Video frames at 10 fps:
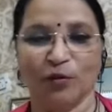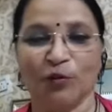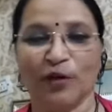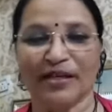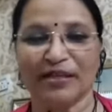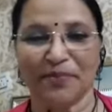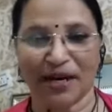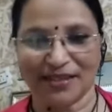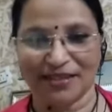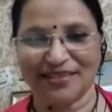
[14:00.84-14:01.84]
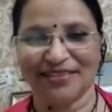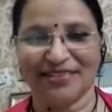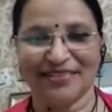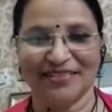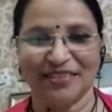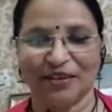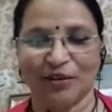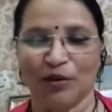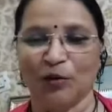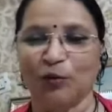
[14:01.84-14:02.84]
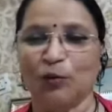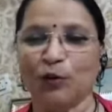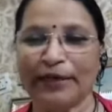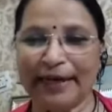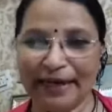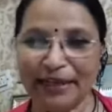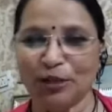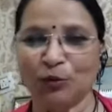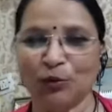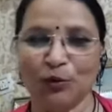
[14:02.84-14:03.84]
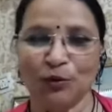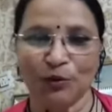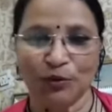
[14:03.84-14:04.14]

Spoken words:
who are smarter, who tend to